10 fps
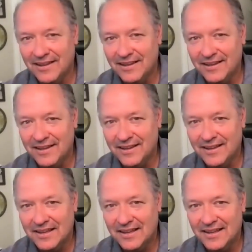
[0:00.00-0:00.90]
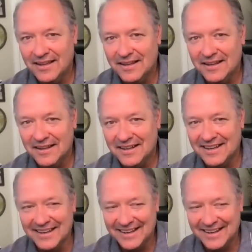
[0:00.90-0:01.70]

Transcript: (no one is talking)